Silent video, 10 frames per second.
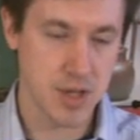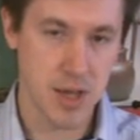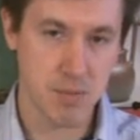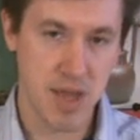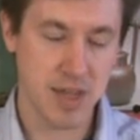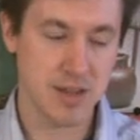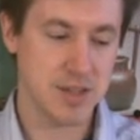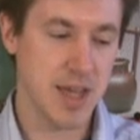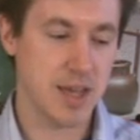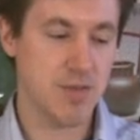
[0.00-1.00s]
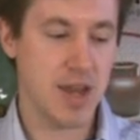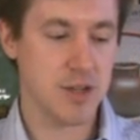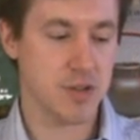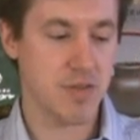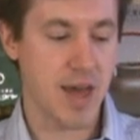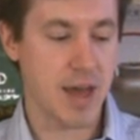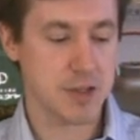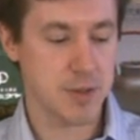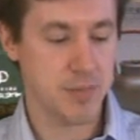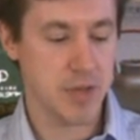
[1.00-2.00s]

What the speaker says: take advantage of that,